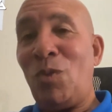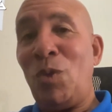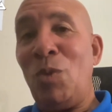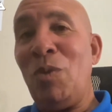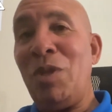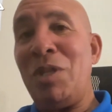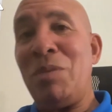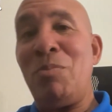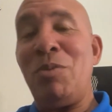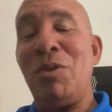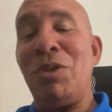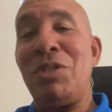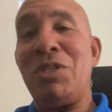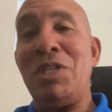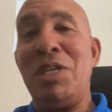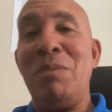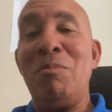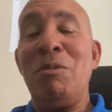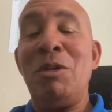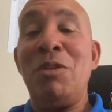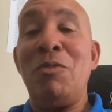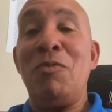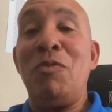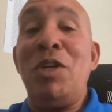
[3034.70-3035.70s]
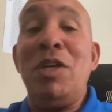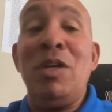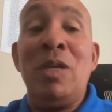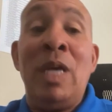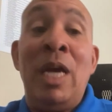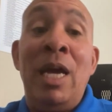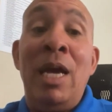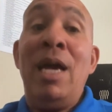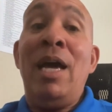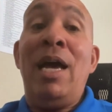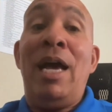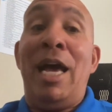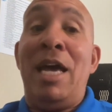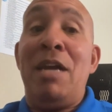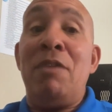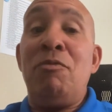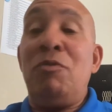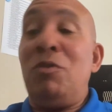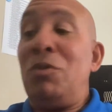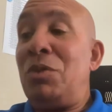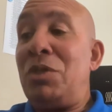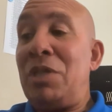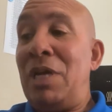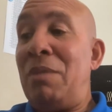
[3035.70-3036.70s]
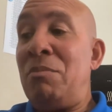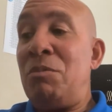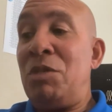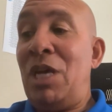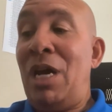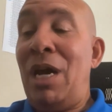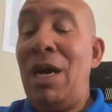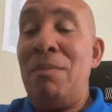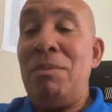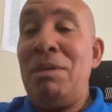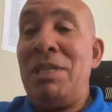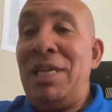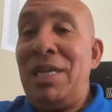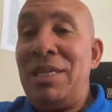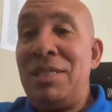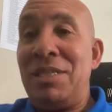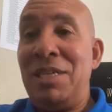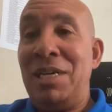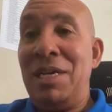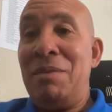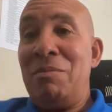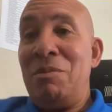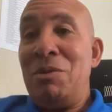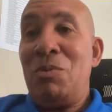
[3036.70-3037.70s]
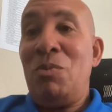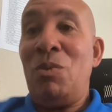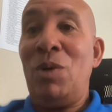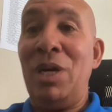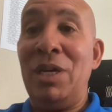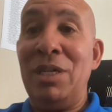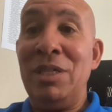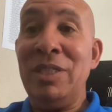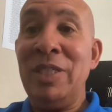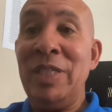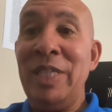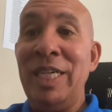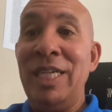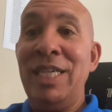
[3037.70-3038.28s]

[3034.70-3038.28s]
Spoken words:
to put a team on the field. I had a full-time job at that time as well,